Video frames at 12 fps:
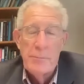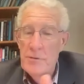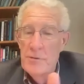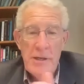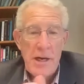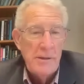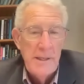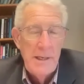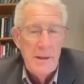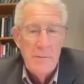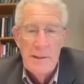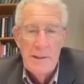But you're not going to
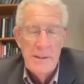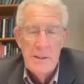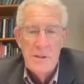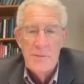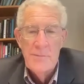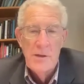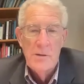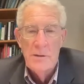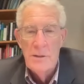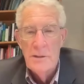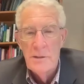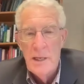hear any of this if you go to
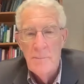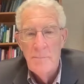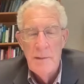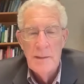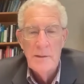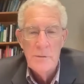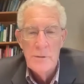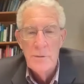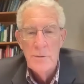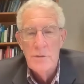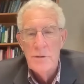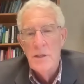the top medical
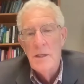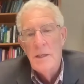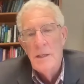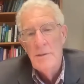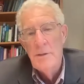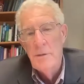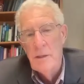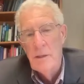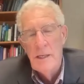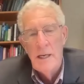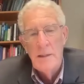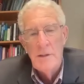schools into their
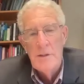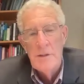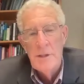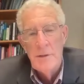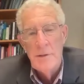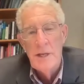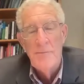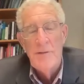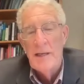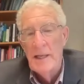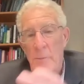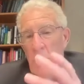oncology centers. In
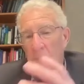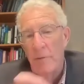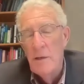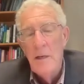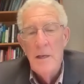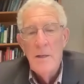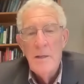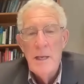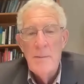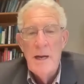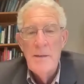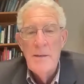fact, they
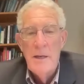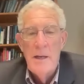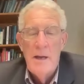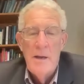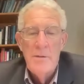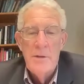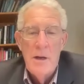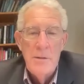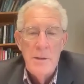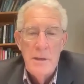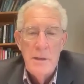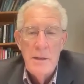might
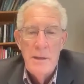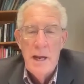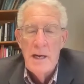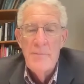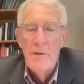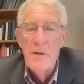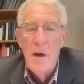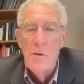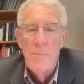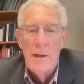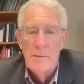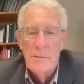not even know
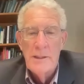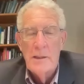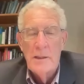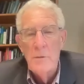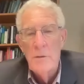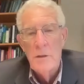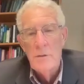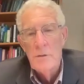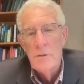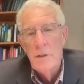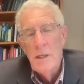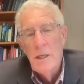about that
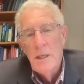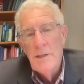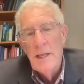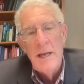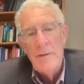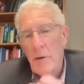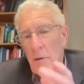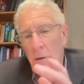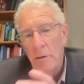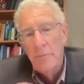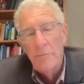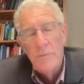glucose. They never
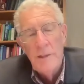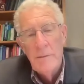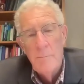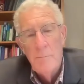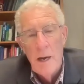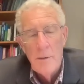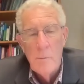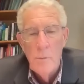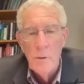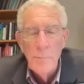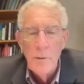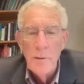heard of Otto
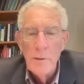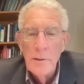Warburg.